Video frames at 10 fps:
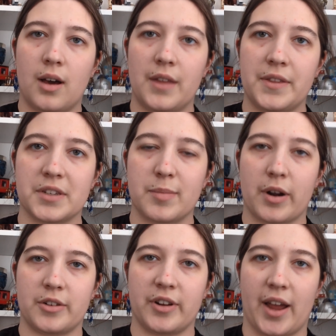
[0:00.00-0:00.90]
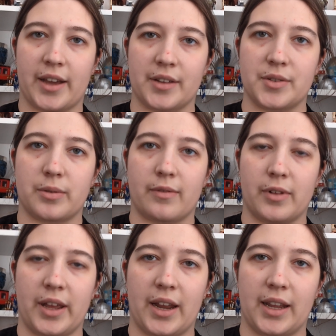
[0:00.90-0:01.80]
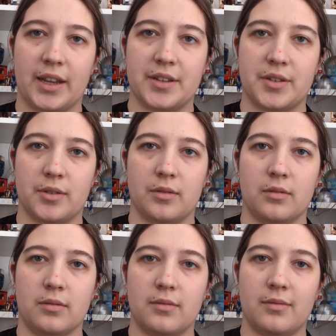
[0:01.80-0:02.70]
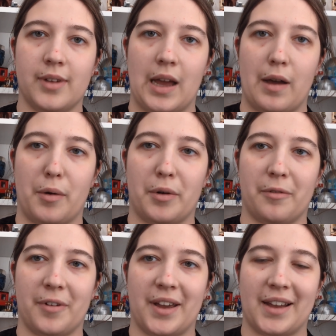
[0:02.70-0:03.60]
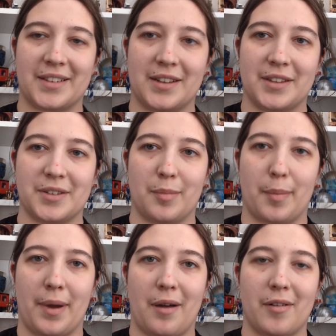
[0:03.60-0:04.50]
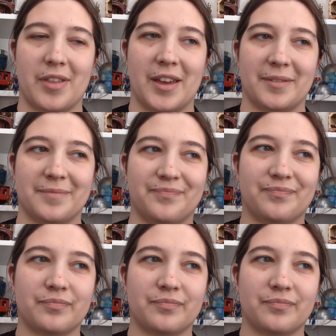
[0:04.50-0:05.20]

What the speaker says: on the smart track and sort of relating it to how I would have reacted to the superpower thing.